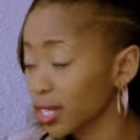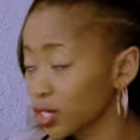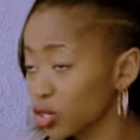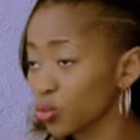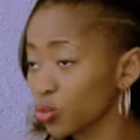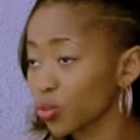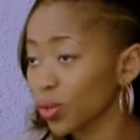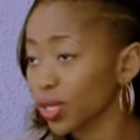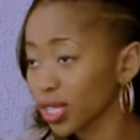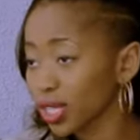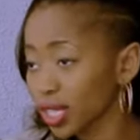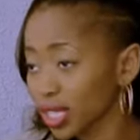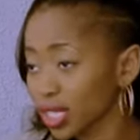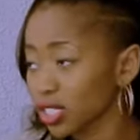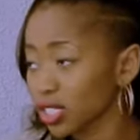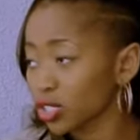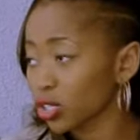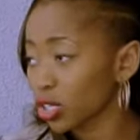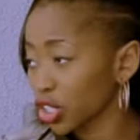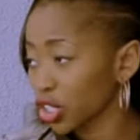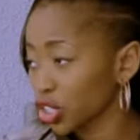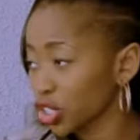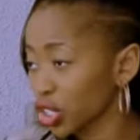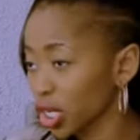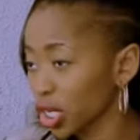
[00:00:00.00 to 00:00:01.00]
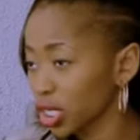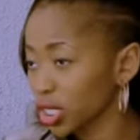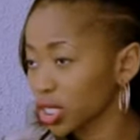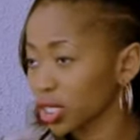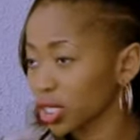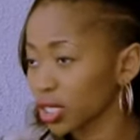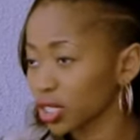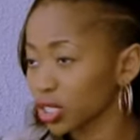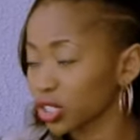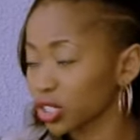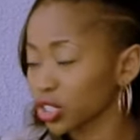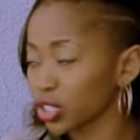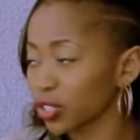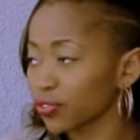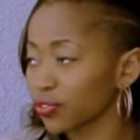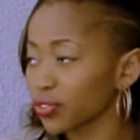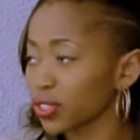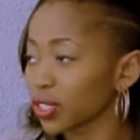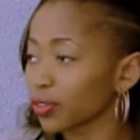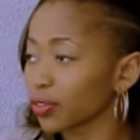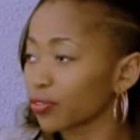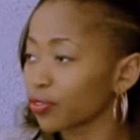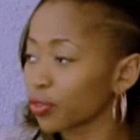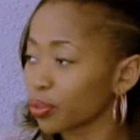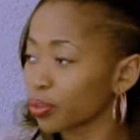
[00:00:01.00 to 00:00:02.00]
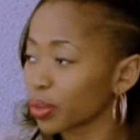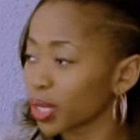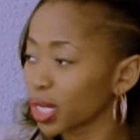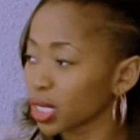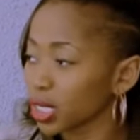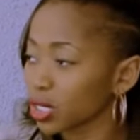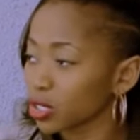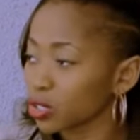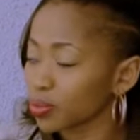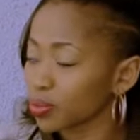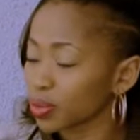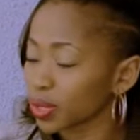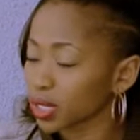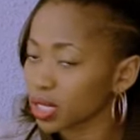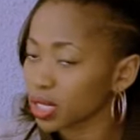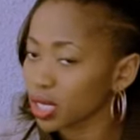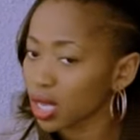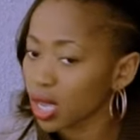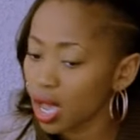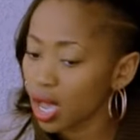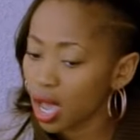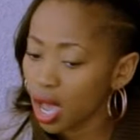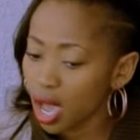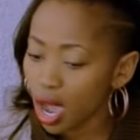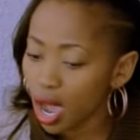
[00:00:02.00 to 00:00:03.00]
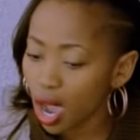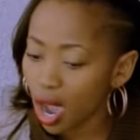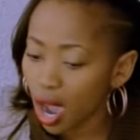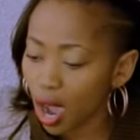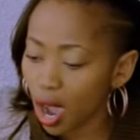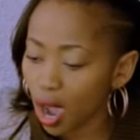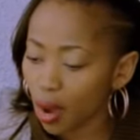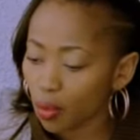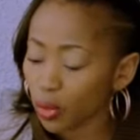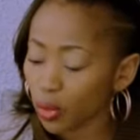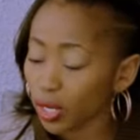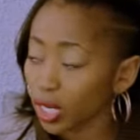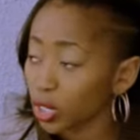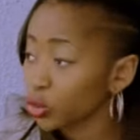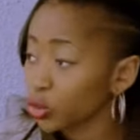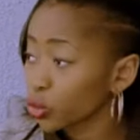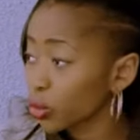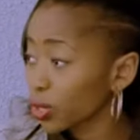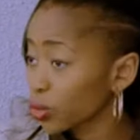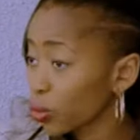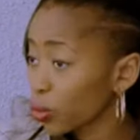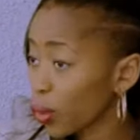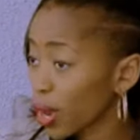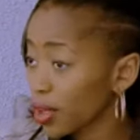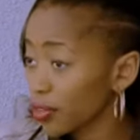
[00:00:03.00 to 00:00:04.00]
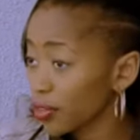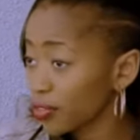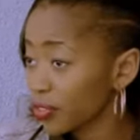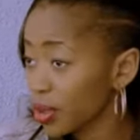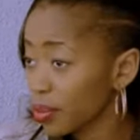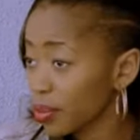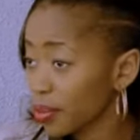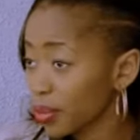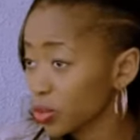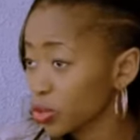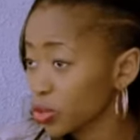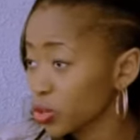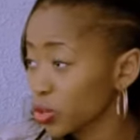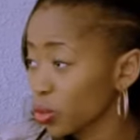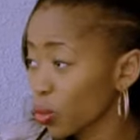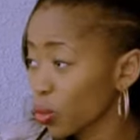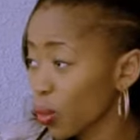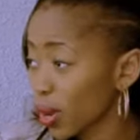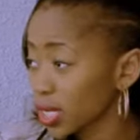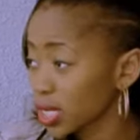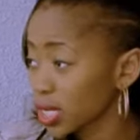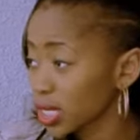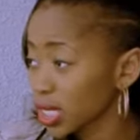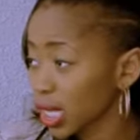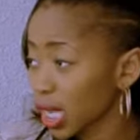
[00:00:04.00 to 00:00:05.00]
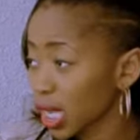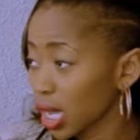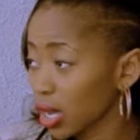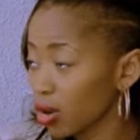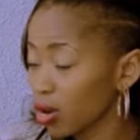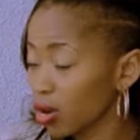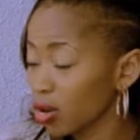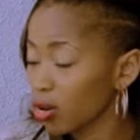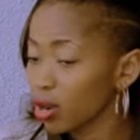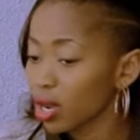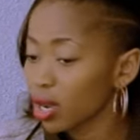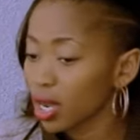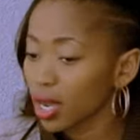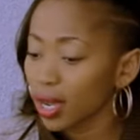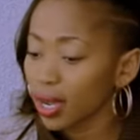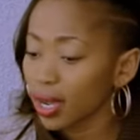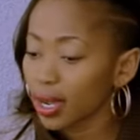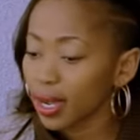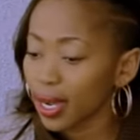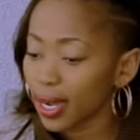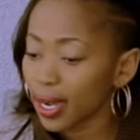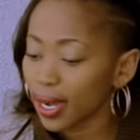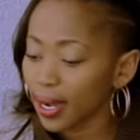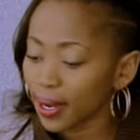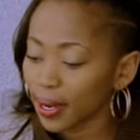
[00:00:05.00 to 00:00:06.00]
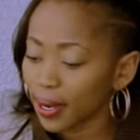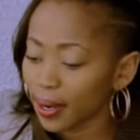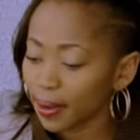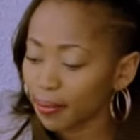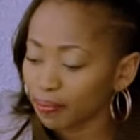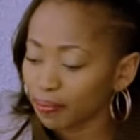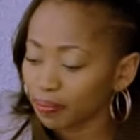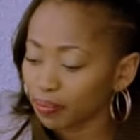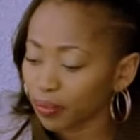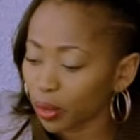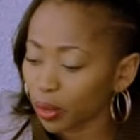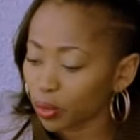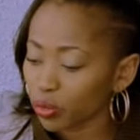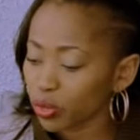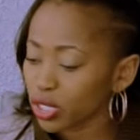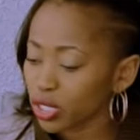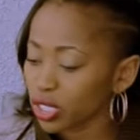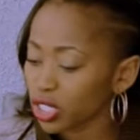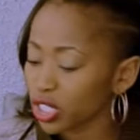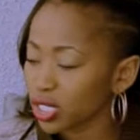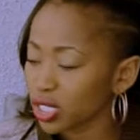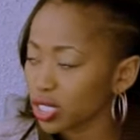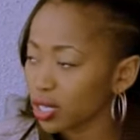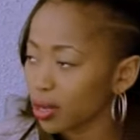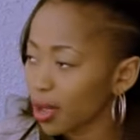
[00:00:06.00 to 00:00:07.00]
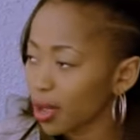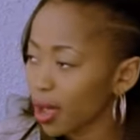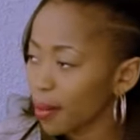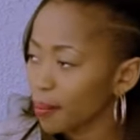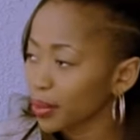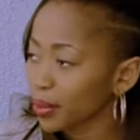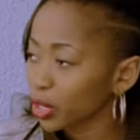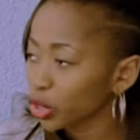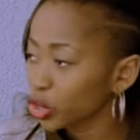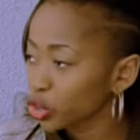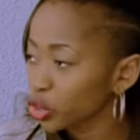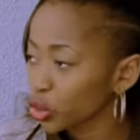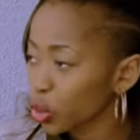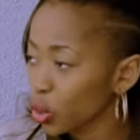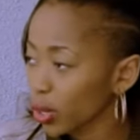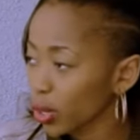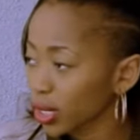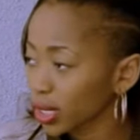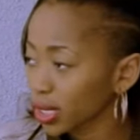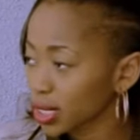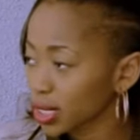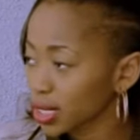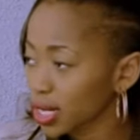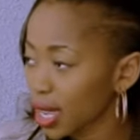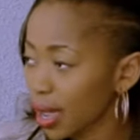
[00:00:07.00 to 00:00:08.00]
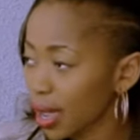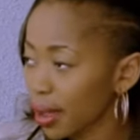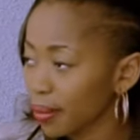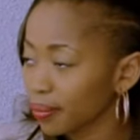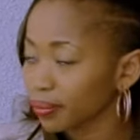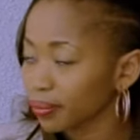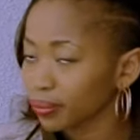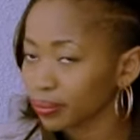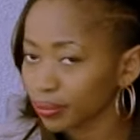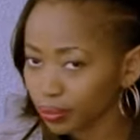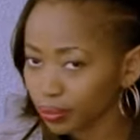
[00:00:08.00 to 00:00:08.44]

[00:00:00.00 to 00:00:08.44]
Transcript: that's when things started changing, shifting for me a little bit. Um, when I joined YFM, I was doing YTKO. Um, it was just a, a mixed show at the time